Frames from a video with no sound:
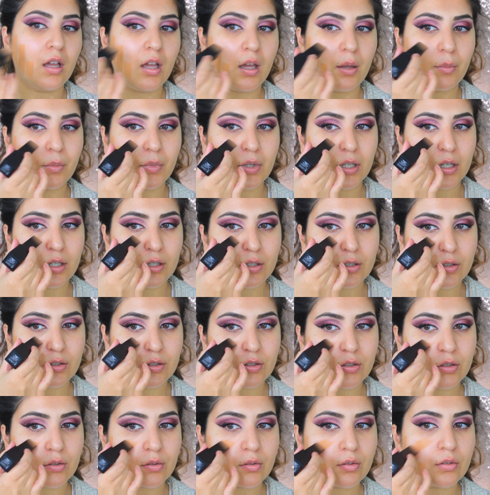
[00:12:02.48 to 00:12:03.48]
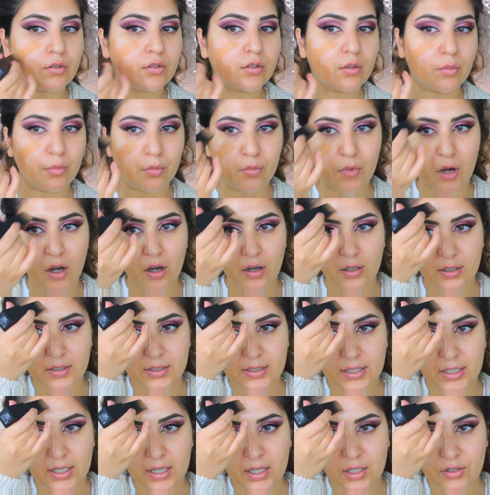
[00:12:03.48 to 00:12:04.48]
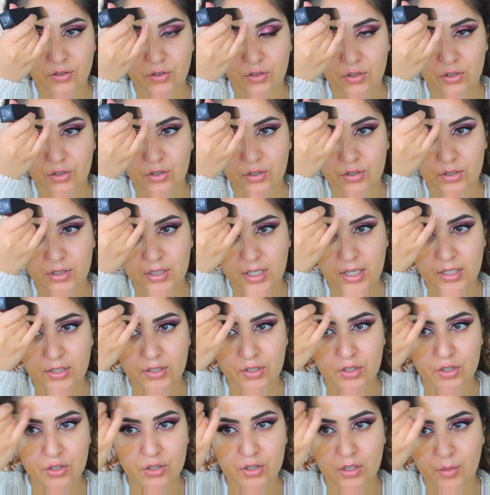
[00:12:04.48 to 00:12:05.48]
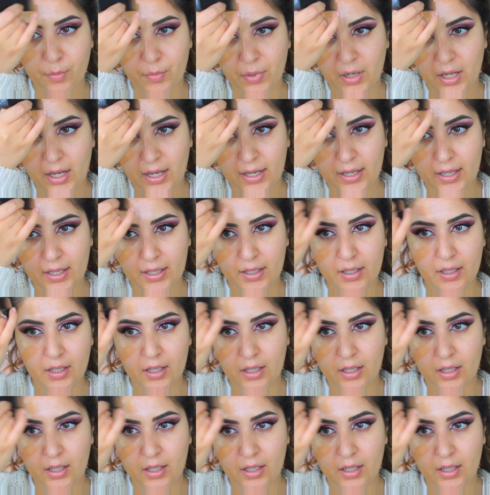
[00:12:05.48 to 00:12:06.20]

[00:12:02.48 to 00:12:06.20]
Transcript: I'm going to just do some marks here. So it just says just apply it.